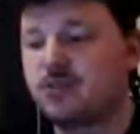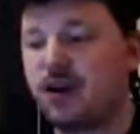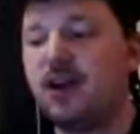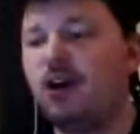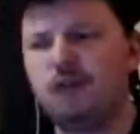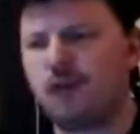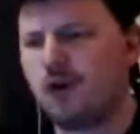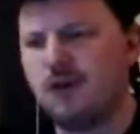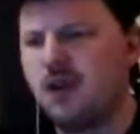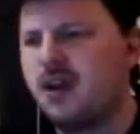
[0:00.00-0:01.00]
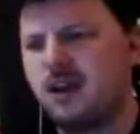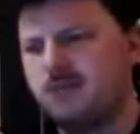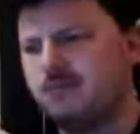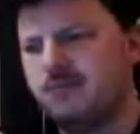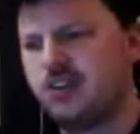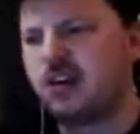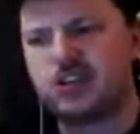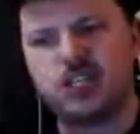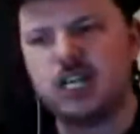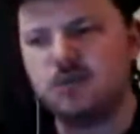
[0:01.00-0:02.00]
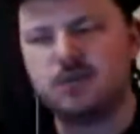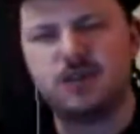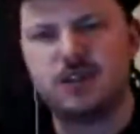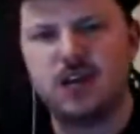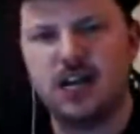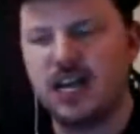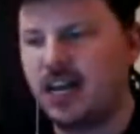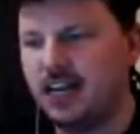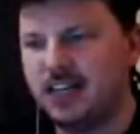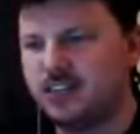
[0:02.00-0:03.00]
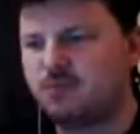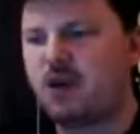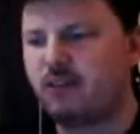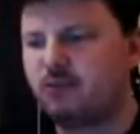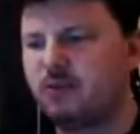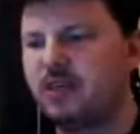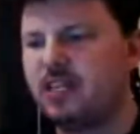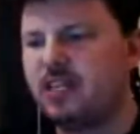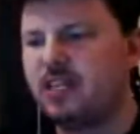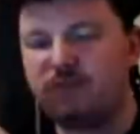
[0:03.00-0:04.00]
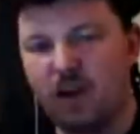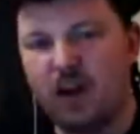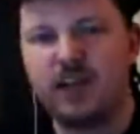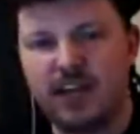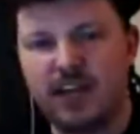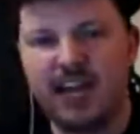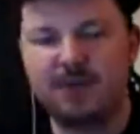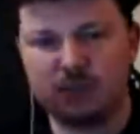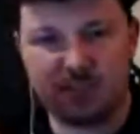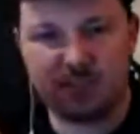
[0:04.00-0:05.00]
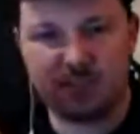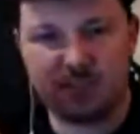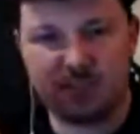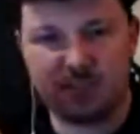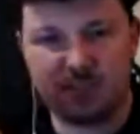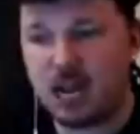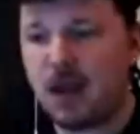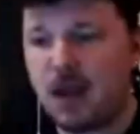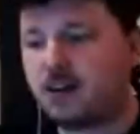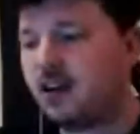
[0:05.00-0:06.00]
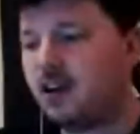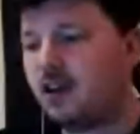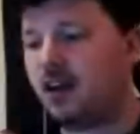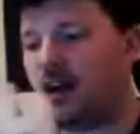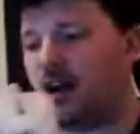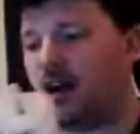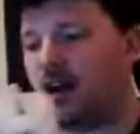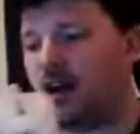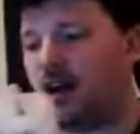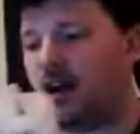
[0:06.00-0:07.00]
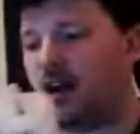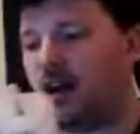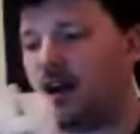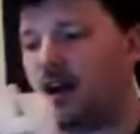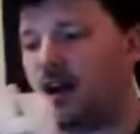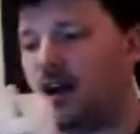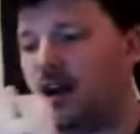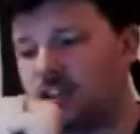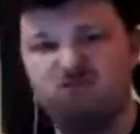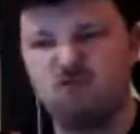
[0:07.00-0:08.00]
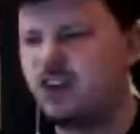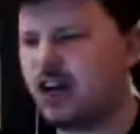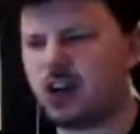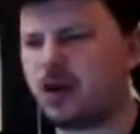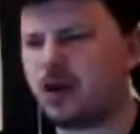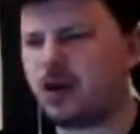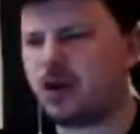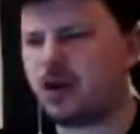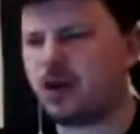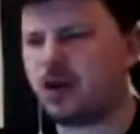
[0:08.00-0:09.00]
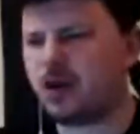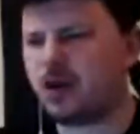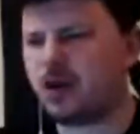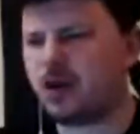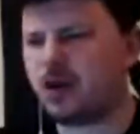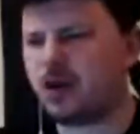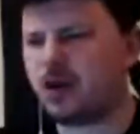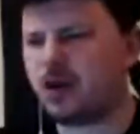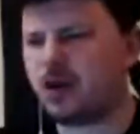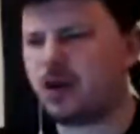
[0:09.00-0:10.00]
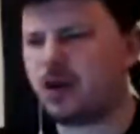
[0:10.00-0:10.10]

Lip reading: You can get Betrayal for dirt cheap, and it is probably the most fun game you'll sit down and jam out. And you can play it very quickly.